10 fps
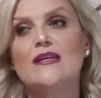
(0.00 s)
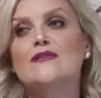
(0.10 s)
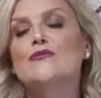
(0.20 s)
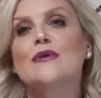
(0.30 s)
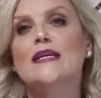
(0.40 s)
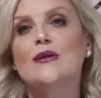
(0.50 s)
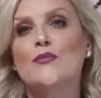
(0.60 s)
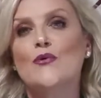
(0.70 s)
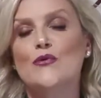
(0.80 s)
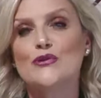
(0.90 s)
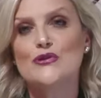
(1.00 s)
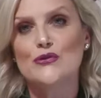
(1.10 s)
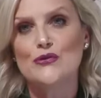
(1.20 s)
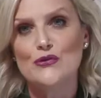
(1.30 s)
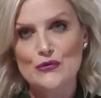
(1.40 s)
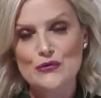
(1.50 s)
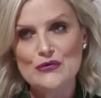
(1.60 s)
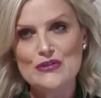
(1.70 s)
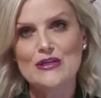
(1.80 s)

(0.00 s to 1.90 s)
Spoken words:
it's really important to use